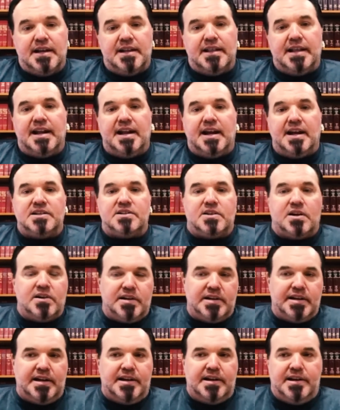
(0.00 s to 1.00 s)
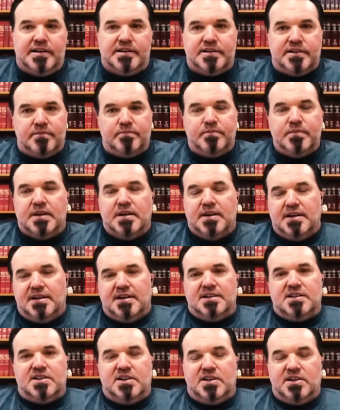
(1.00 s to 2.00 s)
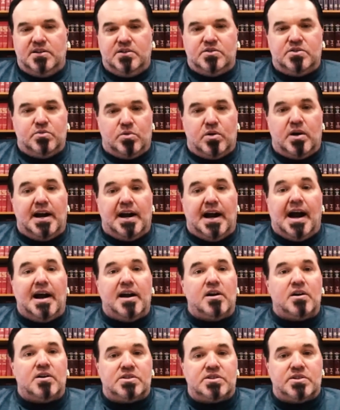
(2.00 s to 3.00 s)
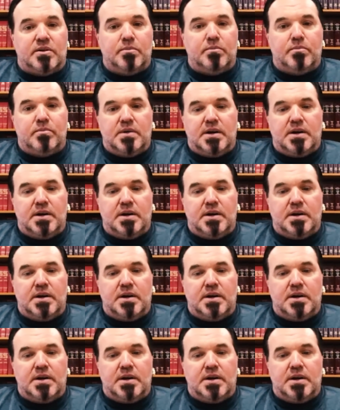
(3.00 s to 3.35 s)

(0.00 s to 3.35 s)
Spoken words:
And then I started getting into to where I hired some